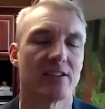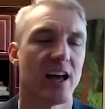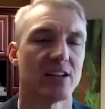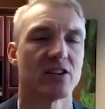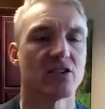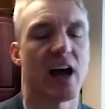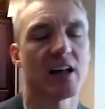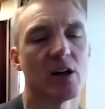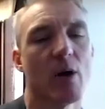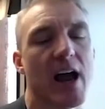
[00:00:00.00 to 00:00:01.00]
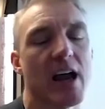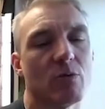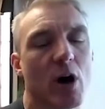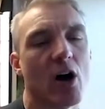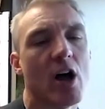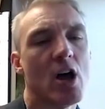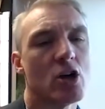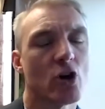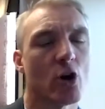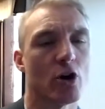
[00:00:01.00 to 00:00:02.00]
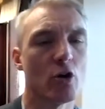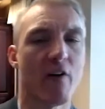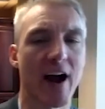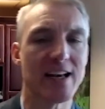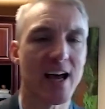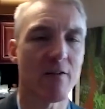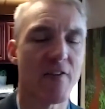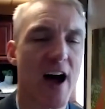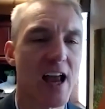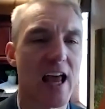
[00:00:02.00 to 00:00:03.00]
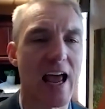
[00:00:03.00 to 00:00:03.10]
that's exactly right. Well, so you've identified